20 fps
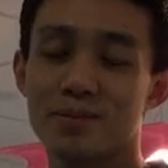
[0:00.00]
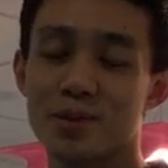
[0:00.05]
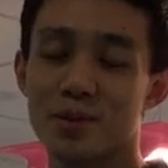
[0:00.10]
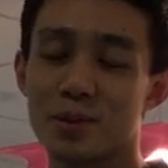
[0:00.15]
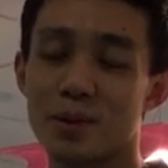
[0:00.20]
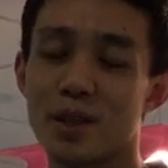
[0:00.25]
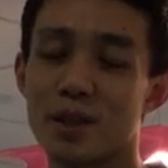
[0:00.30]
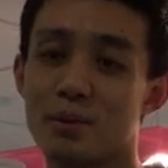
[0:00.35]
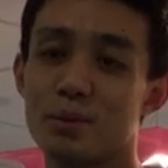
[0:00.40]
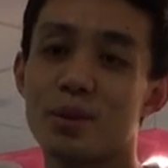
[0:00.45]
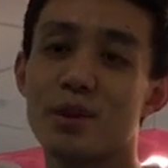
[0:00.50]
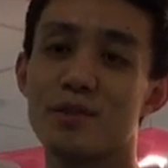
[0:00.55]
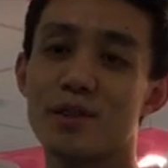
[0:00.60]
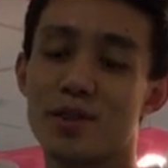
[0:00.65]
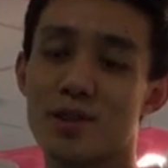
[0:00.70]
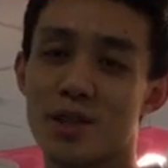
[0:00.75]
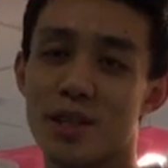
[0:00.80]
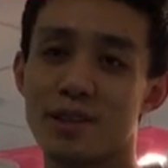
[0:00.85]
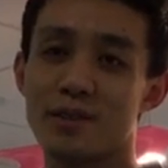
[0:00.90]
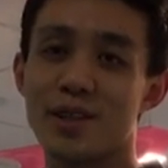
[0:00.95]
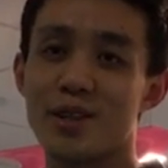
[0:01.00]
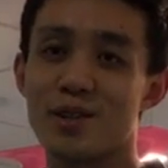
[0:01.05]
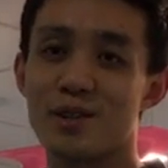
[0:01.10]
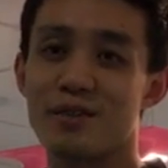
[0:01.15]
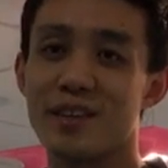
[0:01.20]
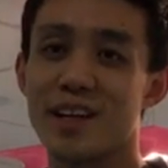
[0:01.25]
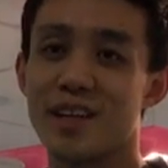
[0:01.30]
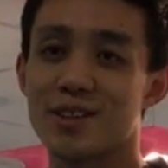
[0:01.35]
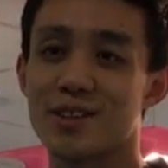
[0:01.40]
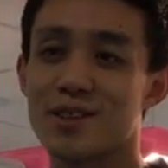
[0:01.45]
Well, the previous generation of
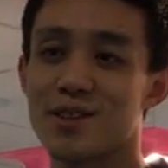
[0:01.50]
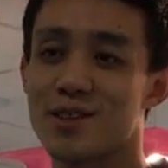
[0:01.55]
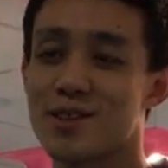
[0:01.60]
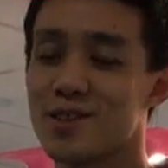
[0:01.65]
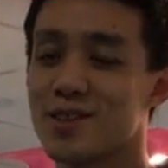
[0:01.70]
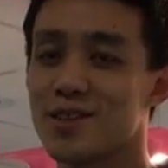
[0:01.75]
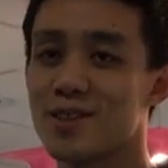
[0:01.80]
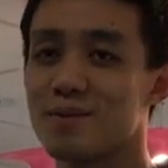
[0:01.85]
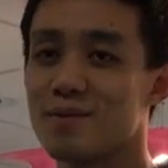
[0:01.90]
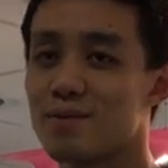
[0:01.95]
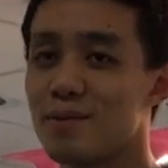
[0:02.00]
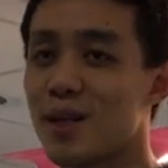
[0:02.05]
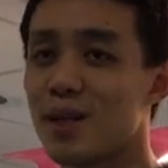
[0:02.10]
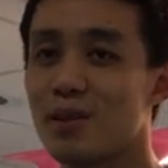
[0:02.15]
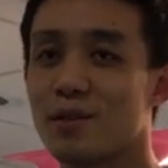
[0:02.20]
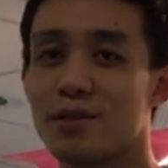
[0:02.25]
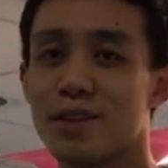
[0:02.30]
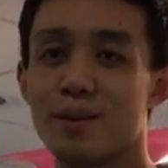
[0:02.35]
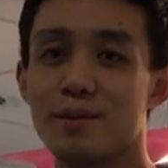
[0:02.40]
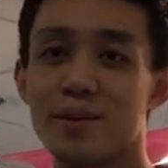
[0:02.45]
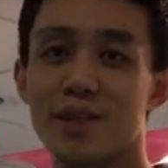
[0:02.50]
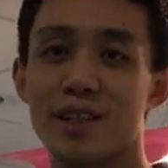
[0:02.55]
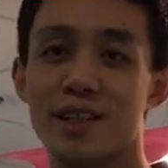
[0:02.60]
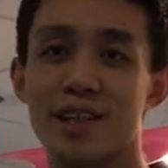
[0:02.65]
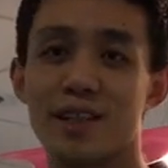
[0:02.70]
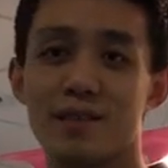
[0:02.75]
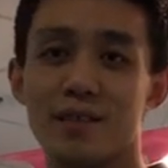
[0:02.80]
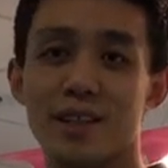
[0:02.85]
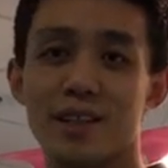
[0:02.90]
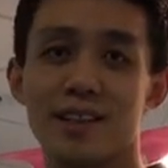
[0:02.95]
Nexus, many of them didn't
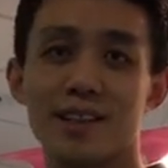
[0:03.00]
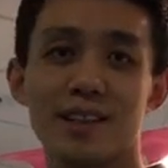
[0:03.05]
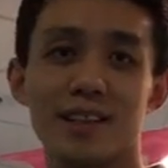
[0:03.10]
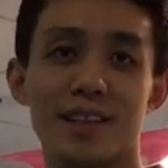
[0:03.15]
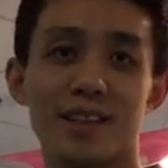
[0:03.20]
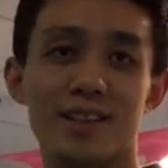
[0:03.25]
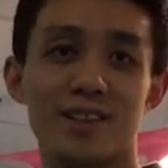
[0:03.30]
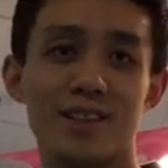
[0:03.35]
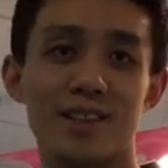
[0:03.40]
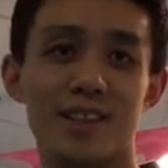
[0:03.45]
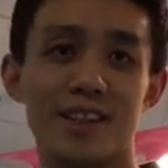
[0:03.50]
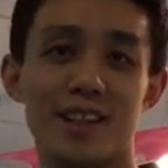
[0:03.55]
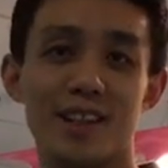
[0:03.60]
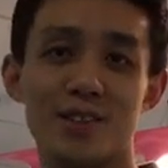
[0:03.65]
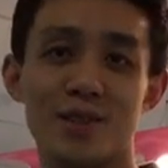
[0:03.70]
have a SD card.